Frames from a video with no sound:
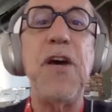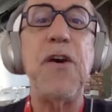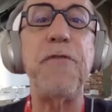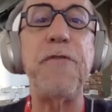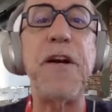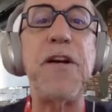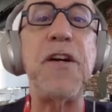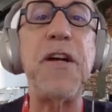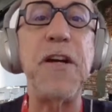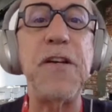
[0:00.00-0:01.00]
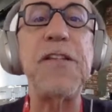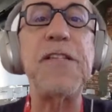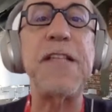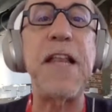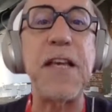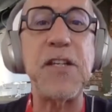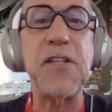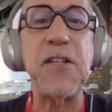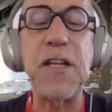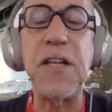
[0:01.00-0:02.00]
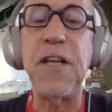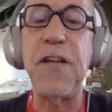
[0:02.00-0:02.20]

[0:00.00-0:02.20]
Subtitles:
of our selection